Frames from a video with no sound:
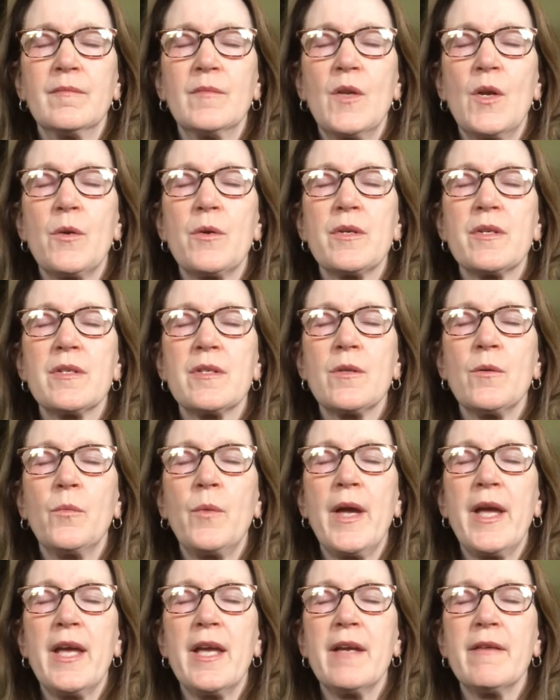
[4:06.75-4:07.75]
Notice the
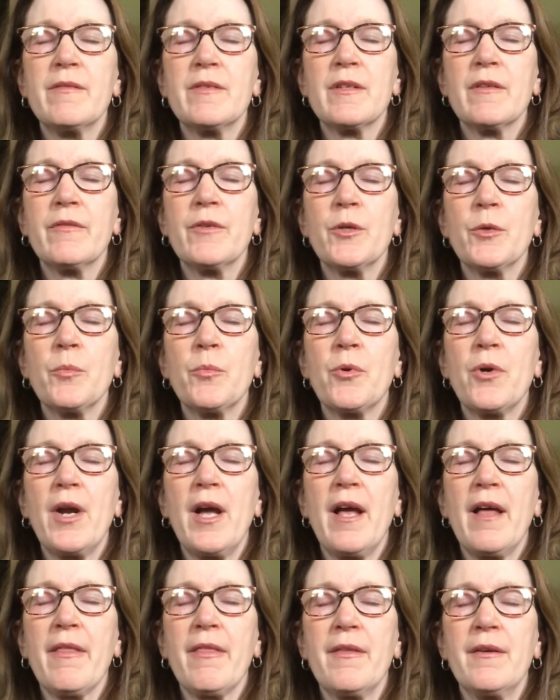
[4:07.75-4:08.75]
waves of your
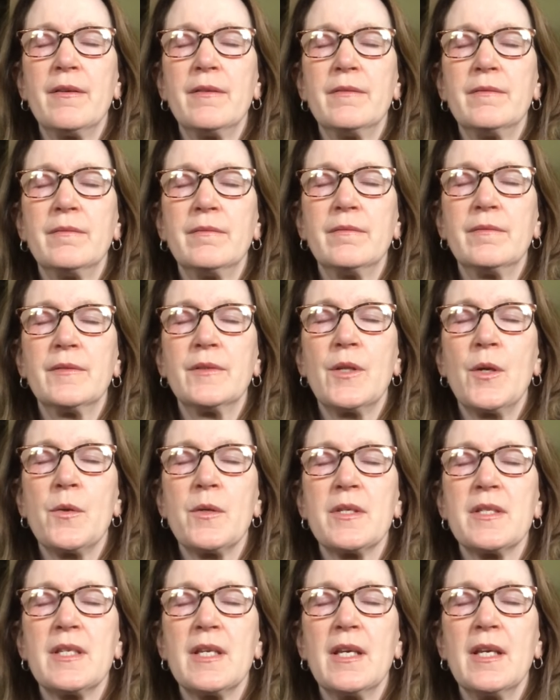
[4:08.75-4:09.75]
breath.
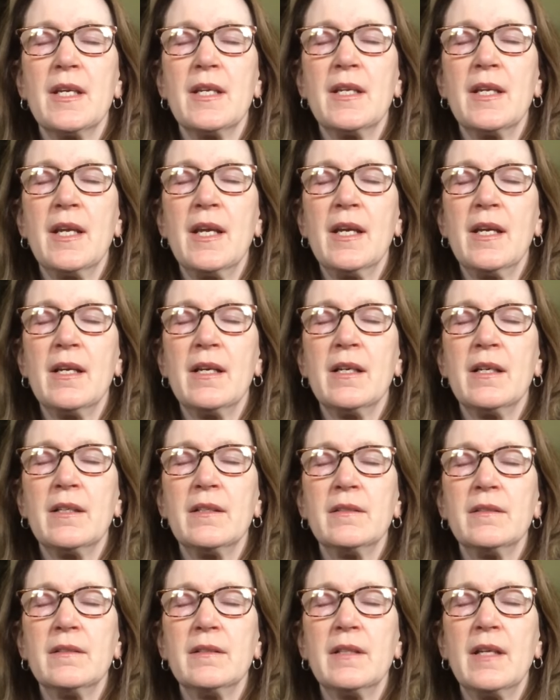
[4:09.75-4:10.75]
Notice the inhale
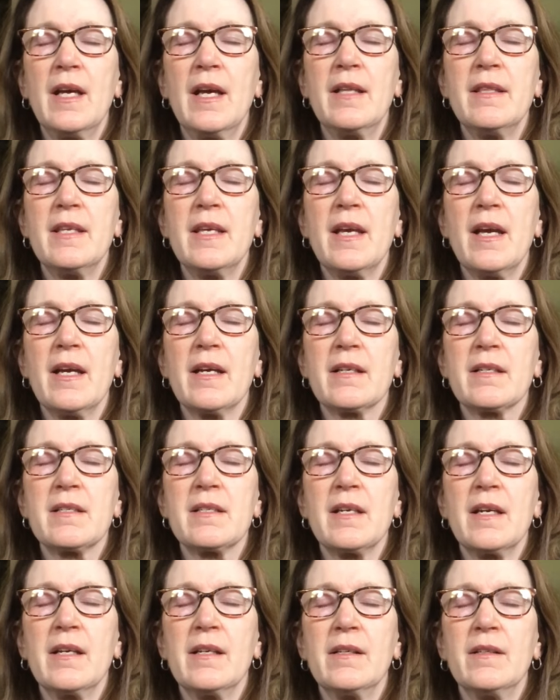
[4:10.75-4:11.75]
and the
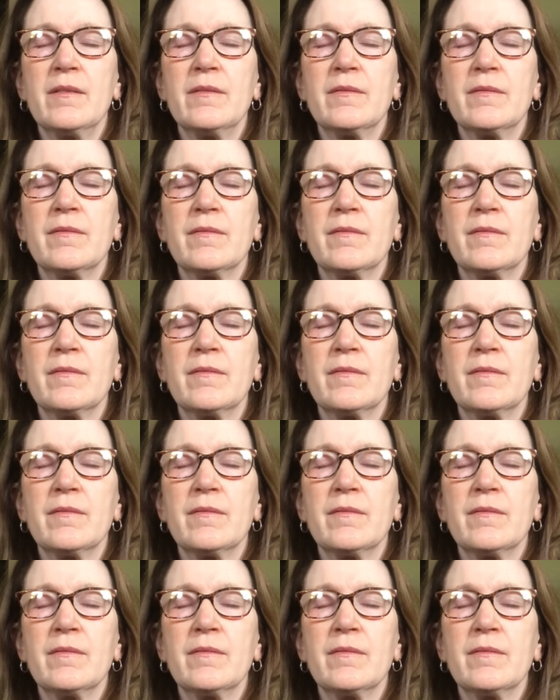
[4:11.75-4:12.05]
exhale.